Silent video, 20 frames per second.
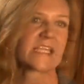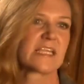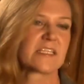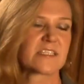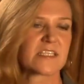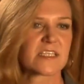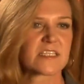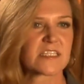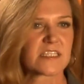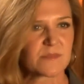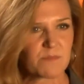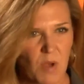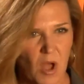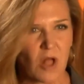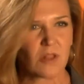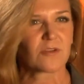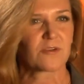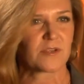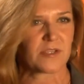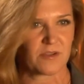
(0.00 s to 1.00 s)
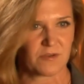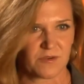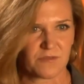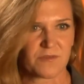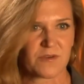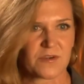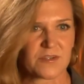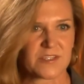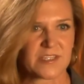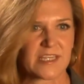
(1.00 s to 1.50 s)
It's a smaller
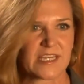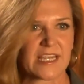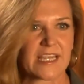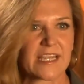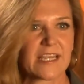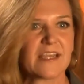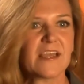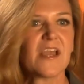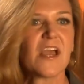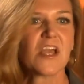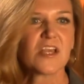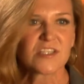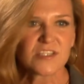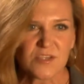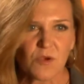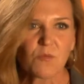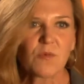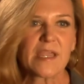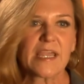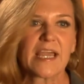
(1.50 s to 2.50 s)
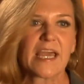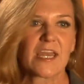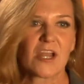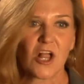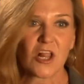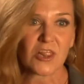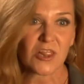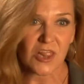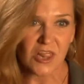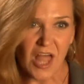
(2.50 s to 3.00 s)
university, so we get a
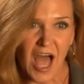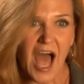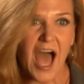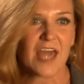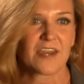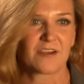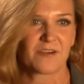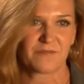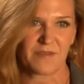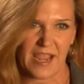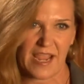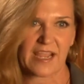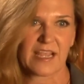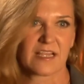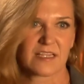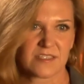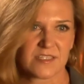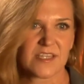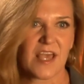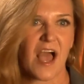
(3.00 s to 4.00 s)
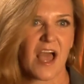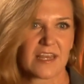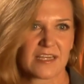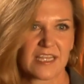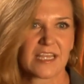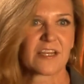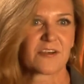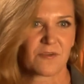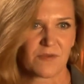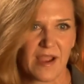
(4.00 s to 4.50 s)
lot of hands-on
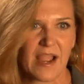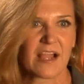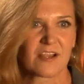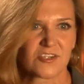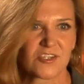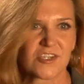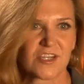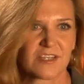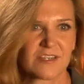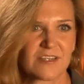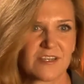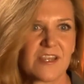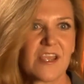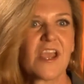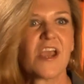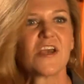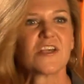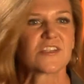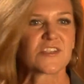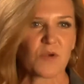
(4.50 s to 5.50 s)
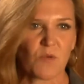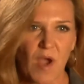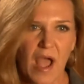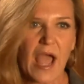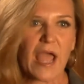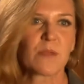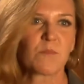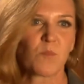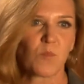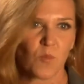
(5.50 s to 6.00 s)
interaction. So
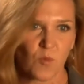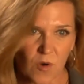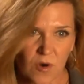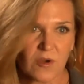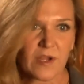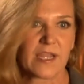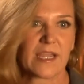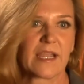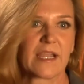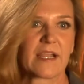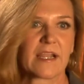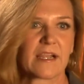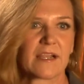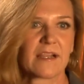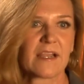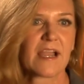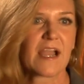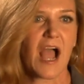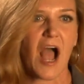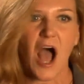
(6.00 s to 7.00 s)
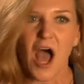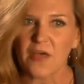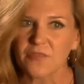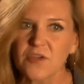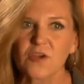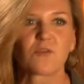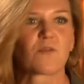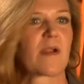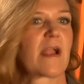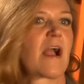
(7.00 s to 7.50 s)
I'm working on
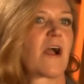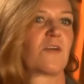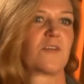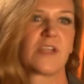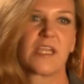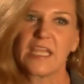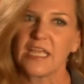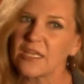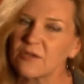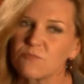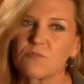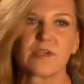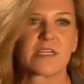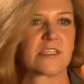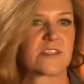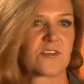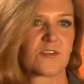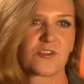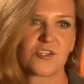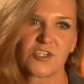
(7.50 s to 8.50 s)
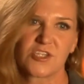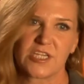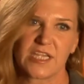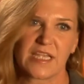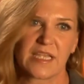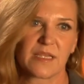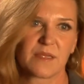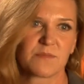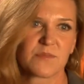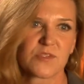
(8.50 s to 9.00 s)
the ground in research
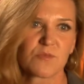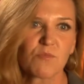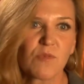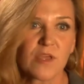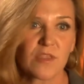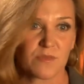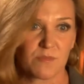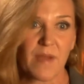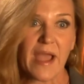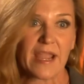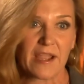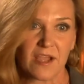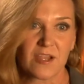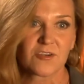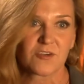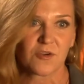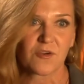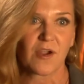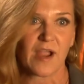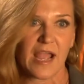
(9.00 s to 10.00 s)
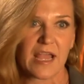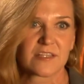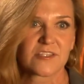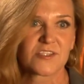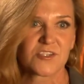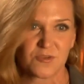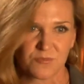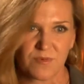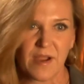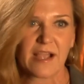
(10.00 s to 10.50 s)
teams with my
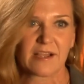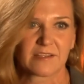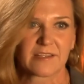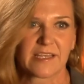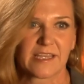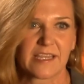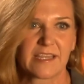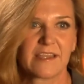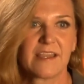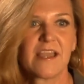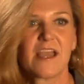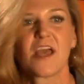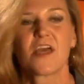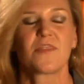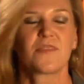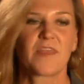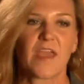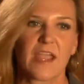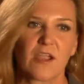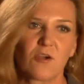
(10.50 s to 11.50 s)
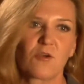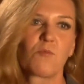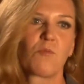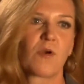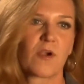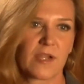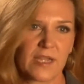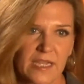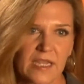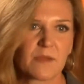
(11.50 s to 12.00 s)
undergrads directly. They are
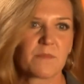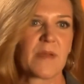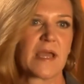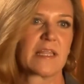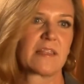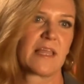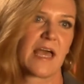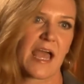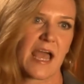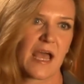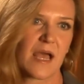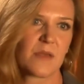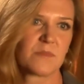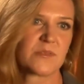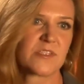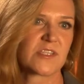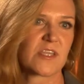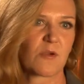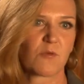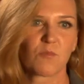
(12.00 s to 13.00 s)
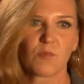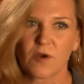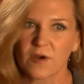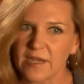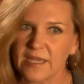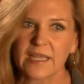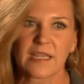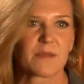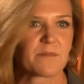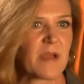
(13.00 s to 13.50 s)
working in my labs, they're
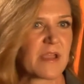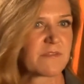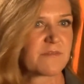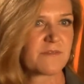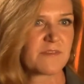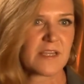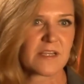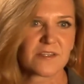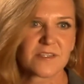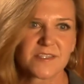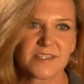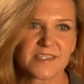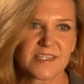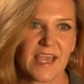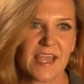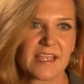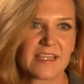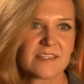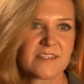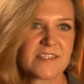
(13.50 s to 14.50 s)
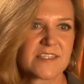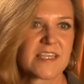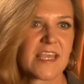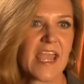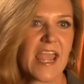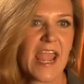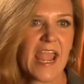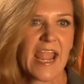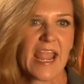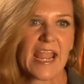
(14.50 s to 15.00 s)
working in my field sites,
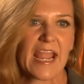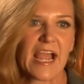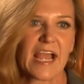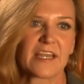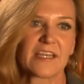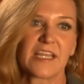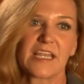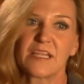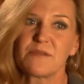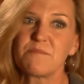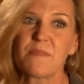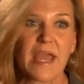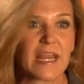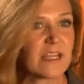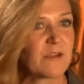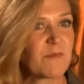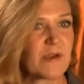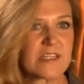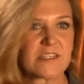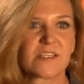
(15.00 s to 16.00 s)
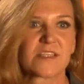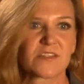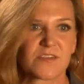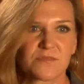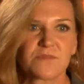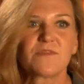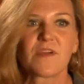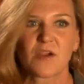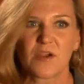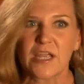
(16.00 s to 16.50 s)
and in many ways it's
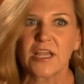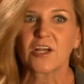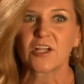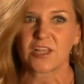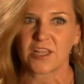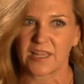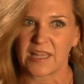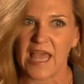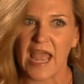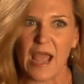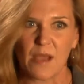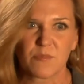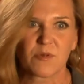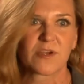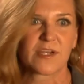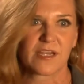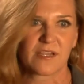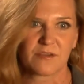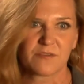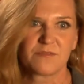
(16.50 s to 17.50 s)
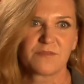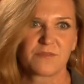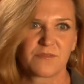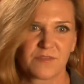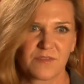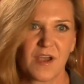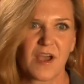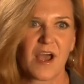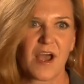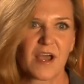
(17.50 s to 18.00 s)
a very collaborative
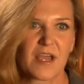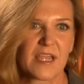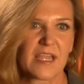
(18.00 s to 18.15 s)
um,